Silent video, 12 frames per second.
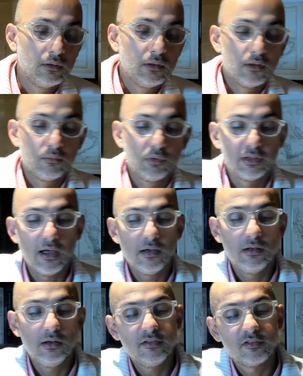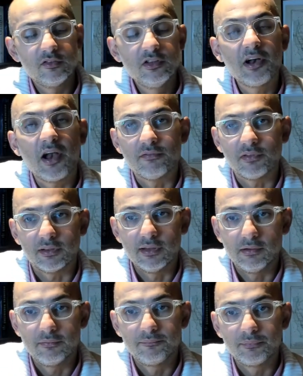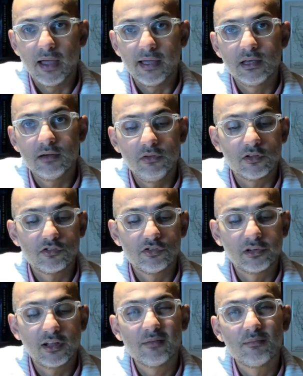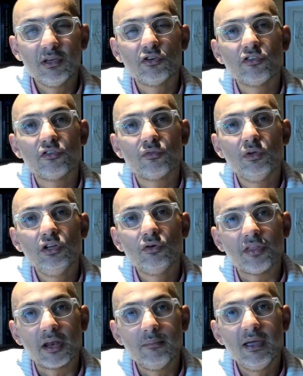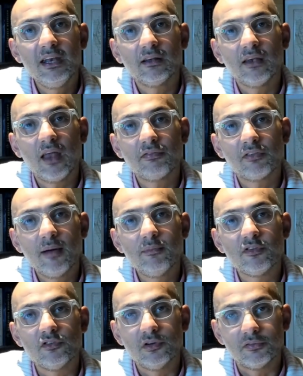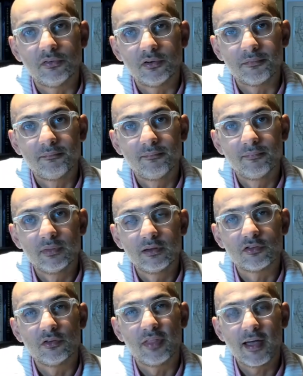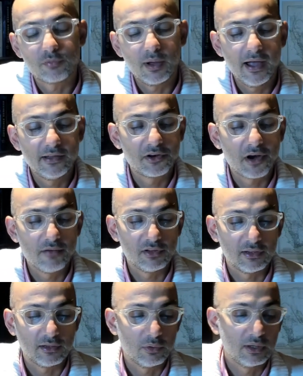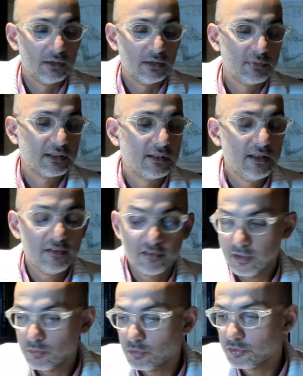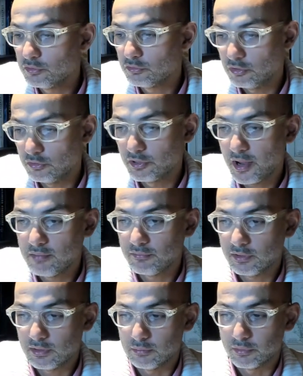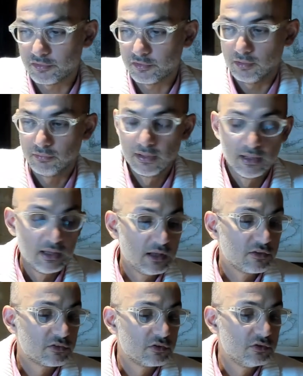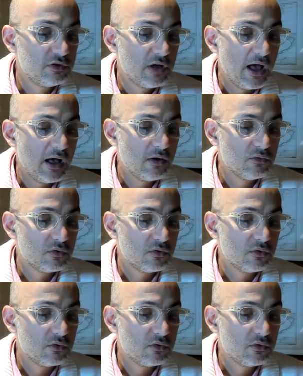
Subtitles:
But let's derive it now. I give you the shortcut because we know the remaining lifetime is uniform. So that's why I derive it quickly. But let's say wanted to derive it ourselves. So now